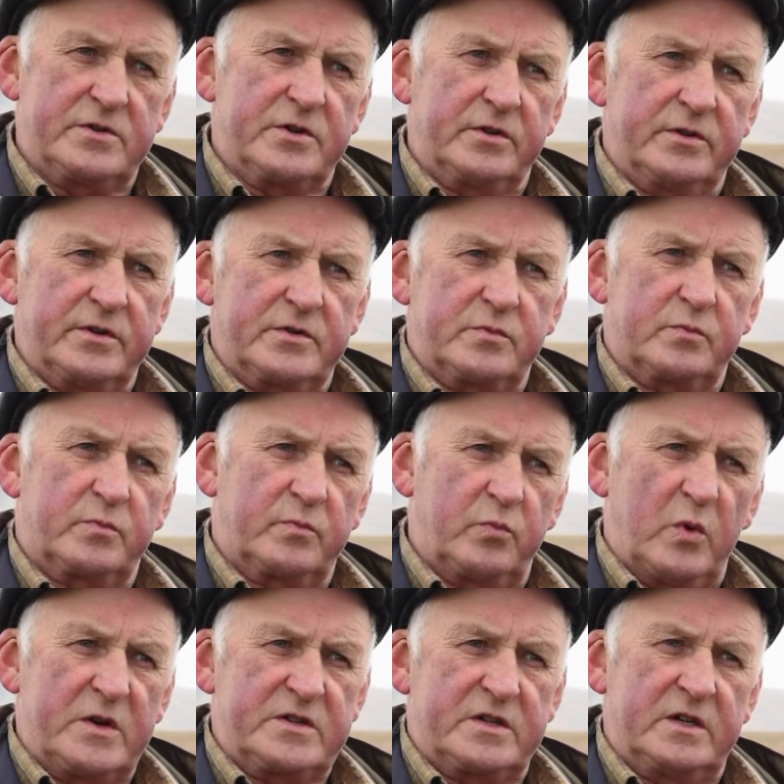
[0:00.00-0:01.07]
on this
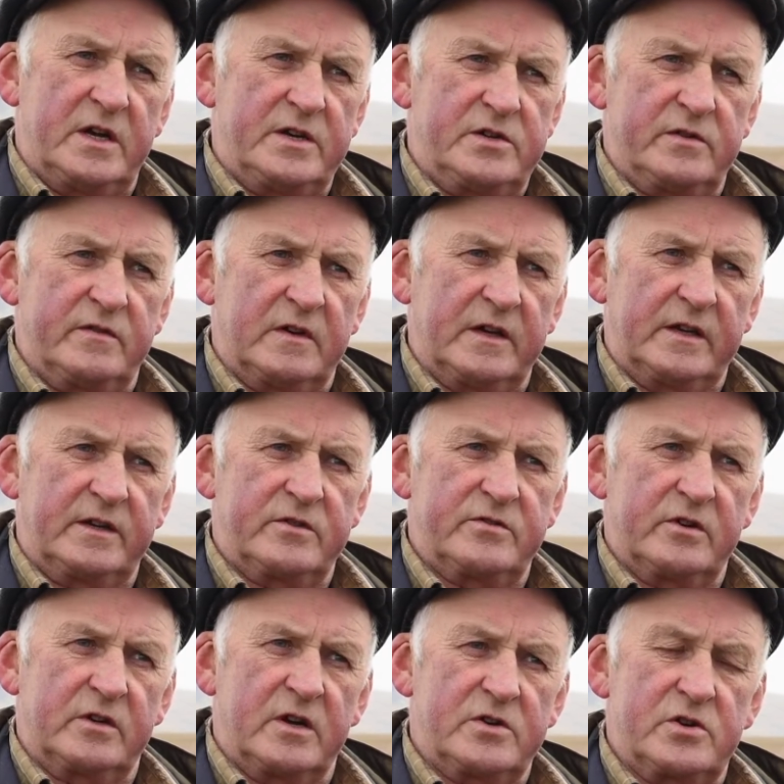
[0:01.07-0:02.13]
western edge of the Lake
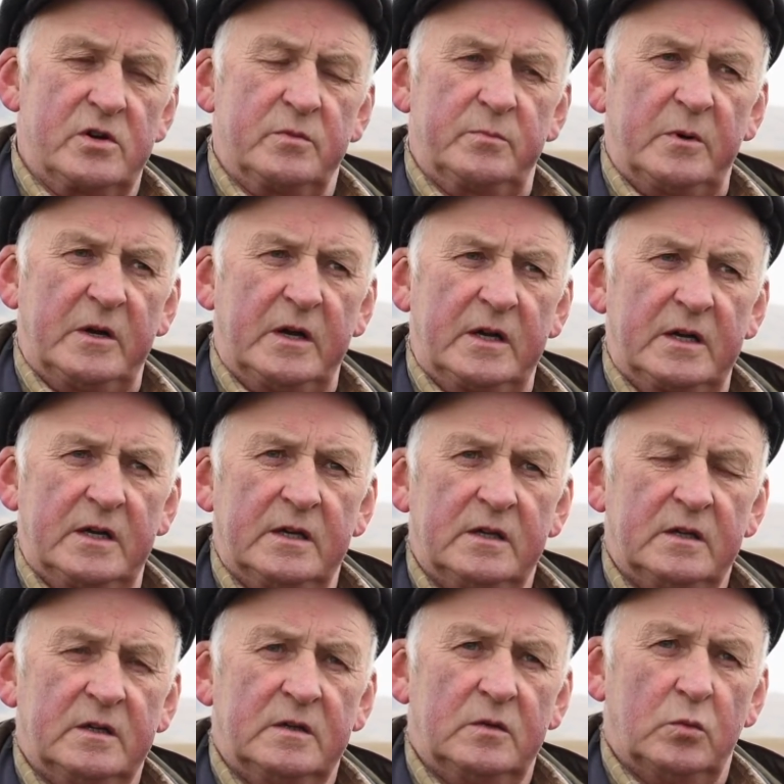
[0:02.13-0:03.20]
District National Park
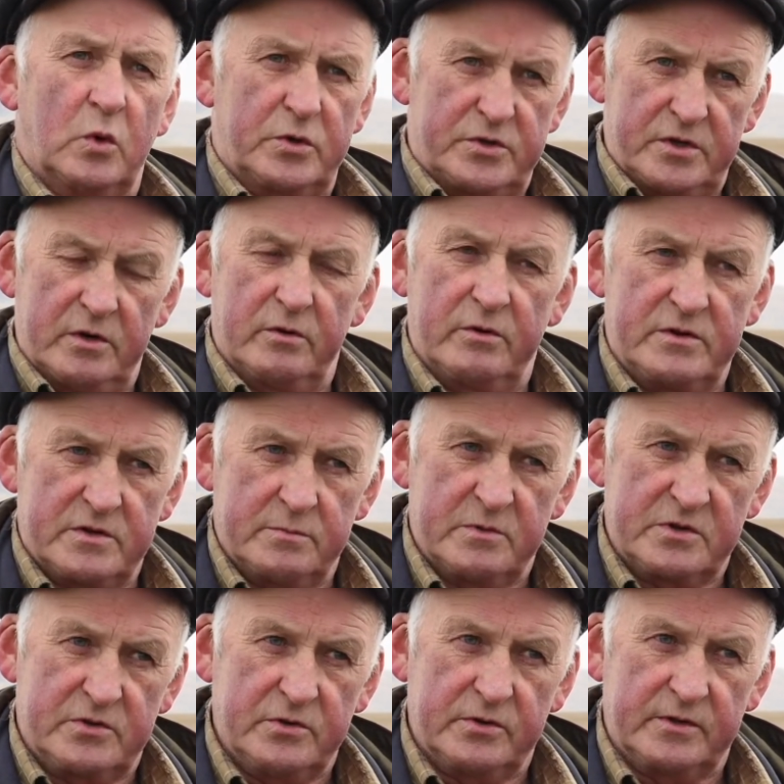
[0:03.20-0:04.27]
what tourism
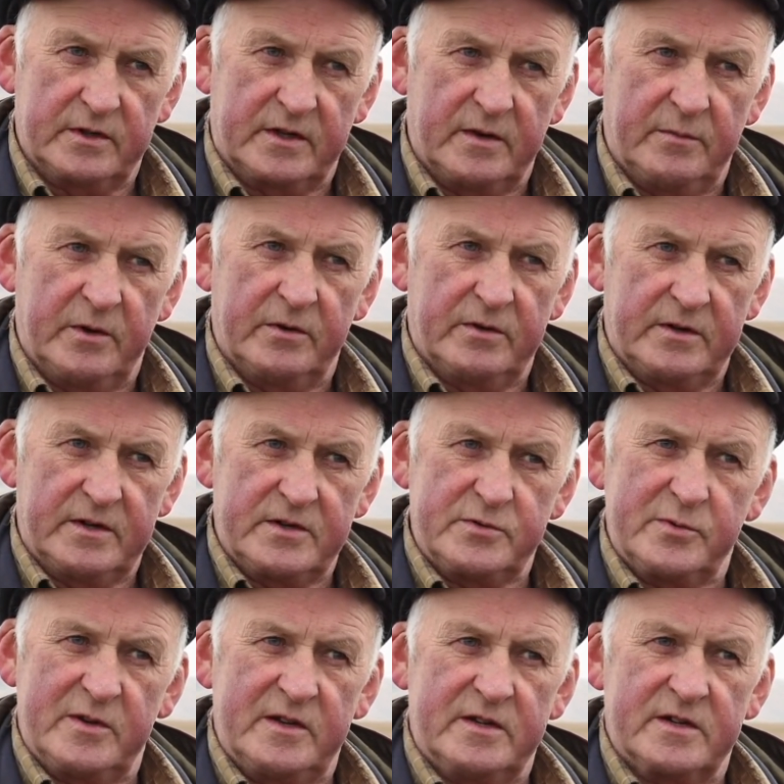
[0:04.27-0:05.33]
has done to communities
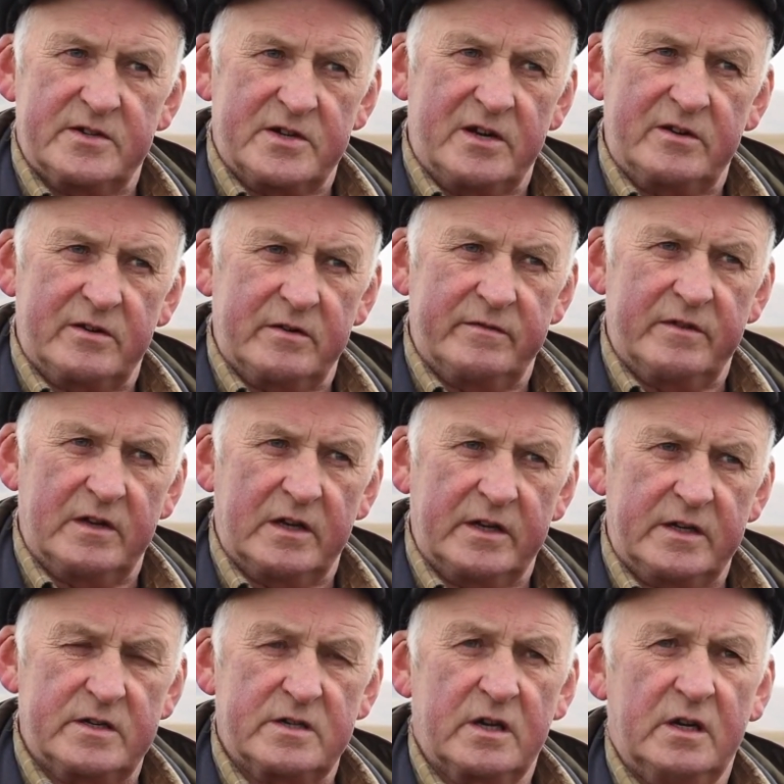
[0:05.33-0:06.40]
within the centre of the
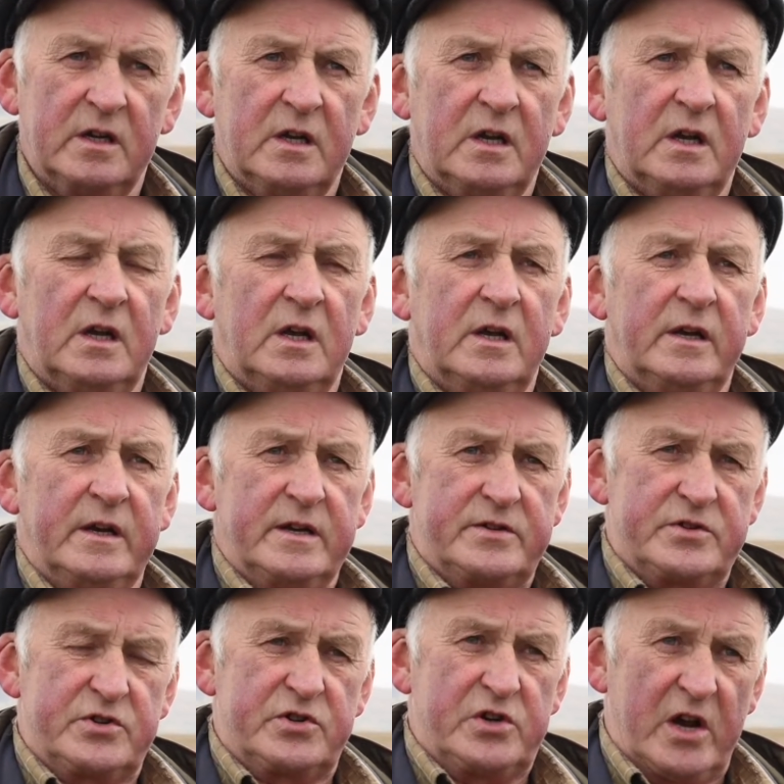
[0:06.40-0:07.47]
lakes.
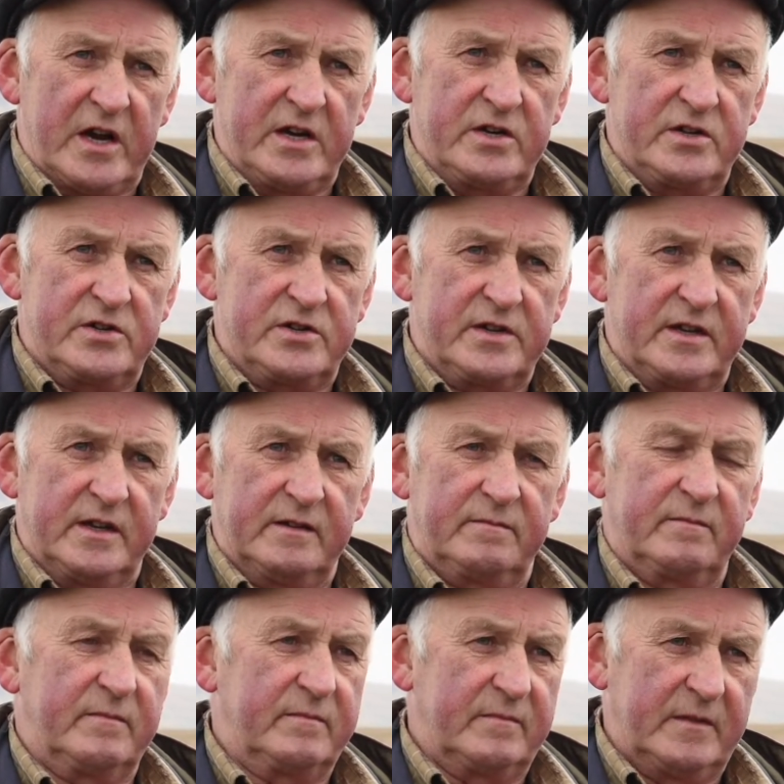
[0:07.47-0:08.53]
It's changed
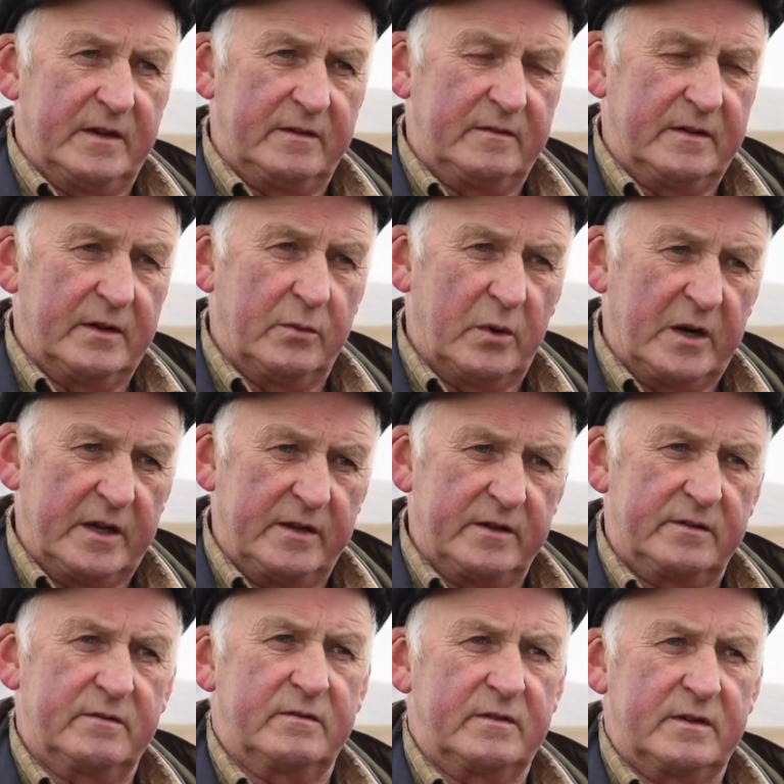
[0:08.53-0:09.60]
the way that
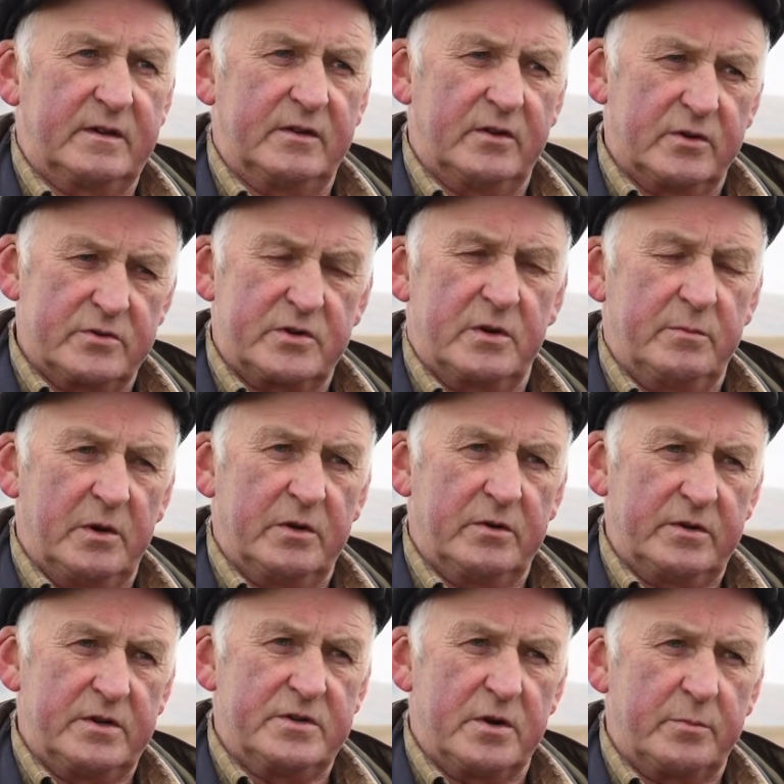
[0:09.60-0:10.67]
those
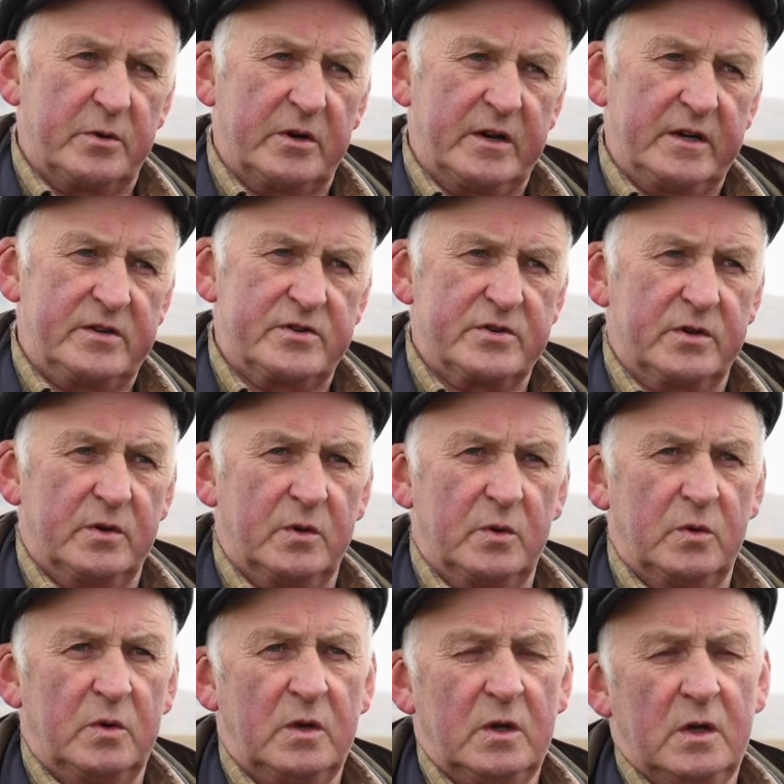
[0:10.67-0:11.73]
communities operate.
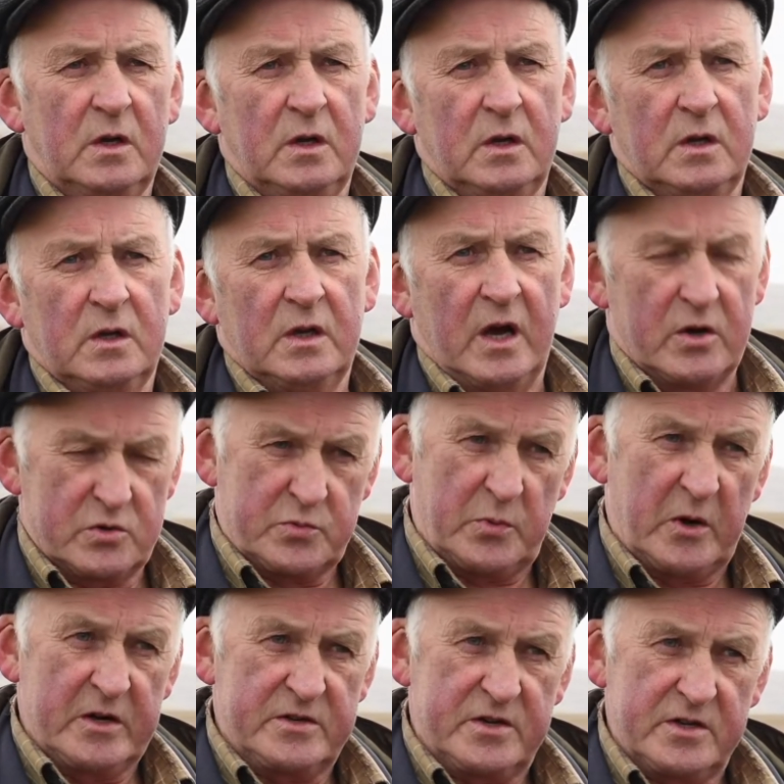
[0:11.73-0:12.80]
So house
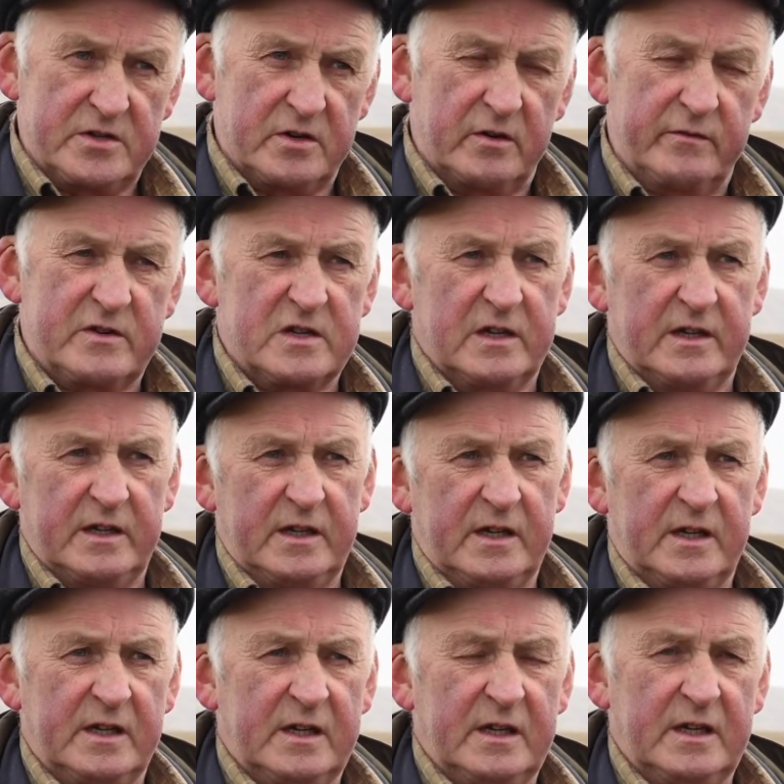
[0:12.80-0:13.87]
prices are obviously
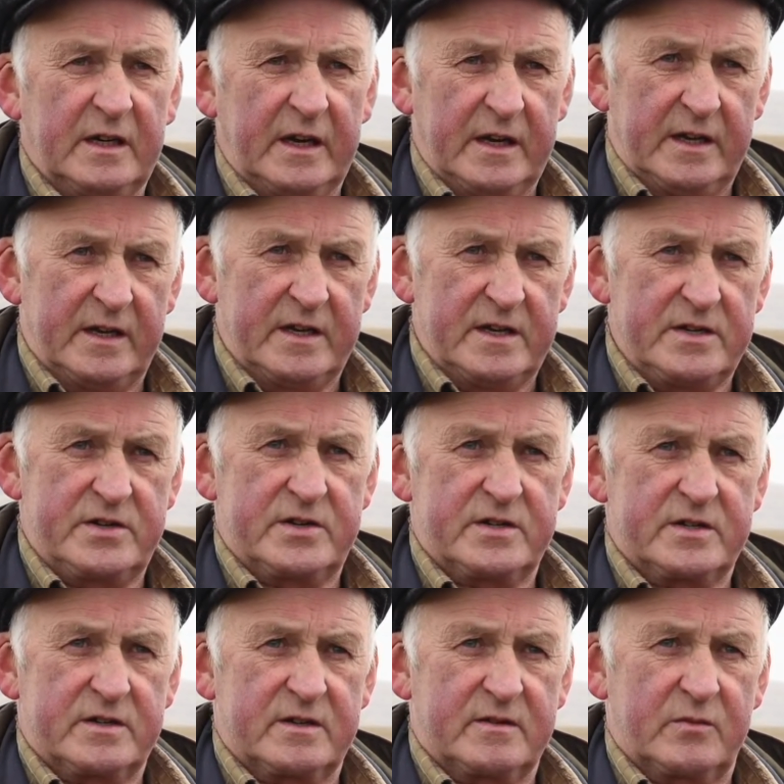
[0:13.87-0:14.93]
in these